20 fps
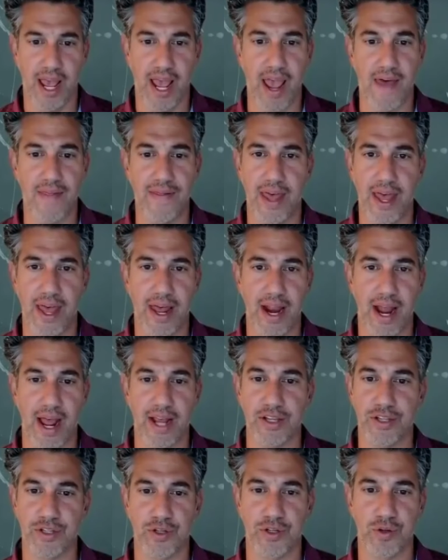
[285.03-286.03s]
And then I
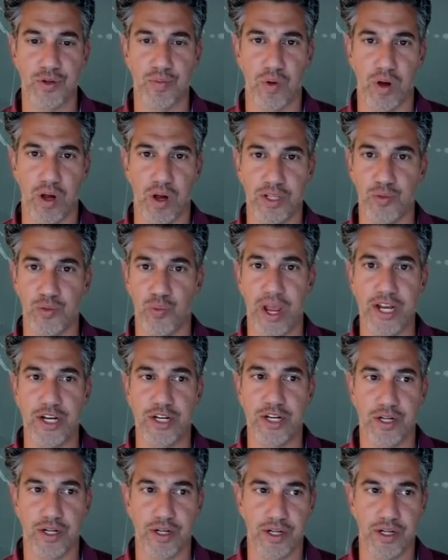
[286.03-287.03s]
assume has
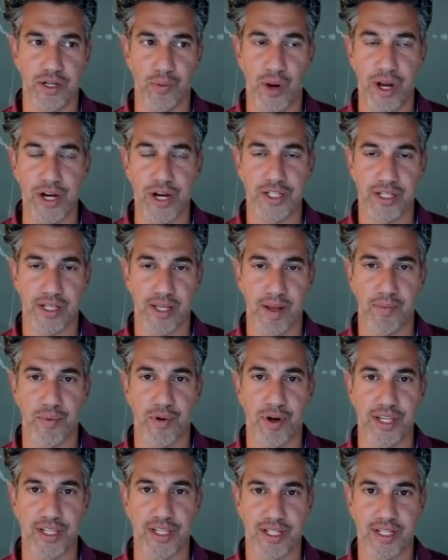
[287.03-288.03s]
wages got
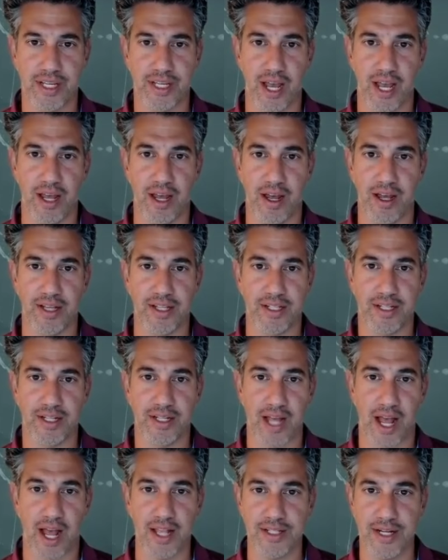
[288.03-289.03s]
pretty
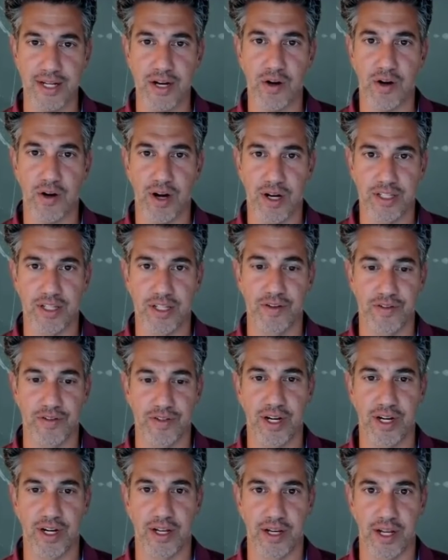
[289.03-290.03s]
constant, or has you
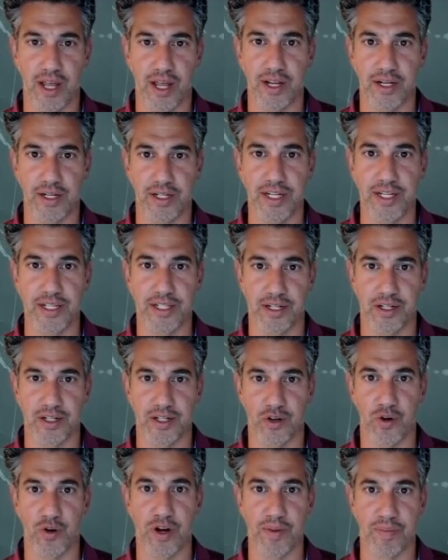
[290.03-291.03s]
seen a decent
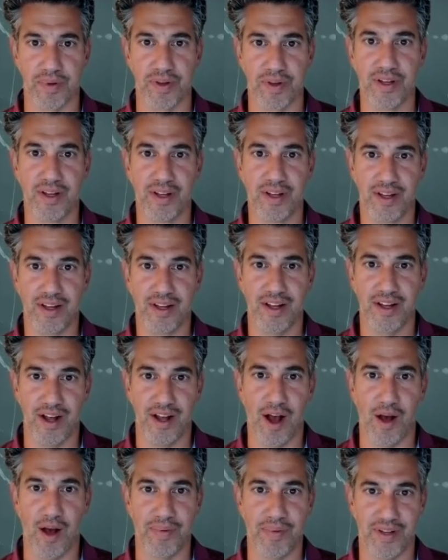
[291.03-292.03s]
creep
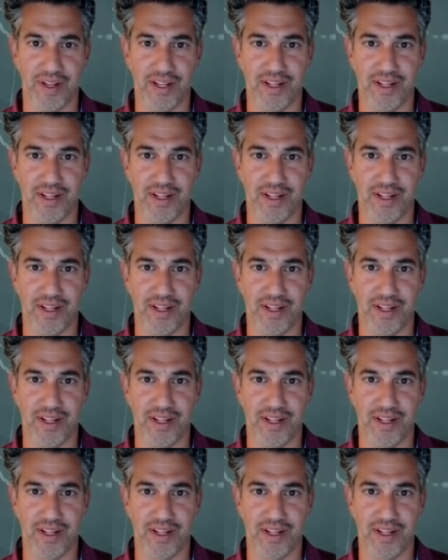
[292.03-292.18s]
up?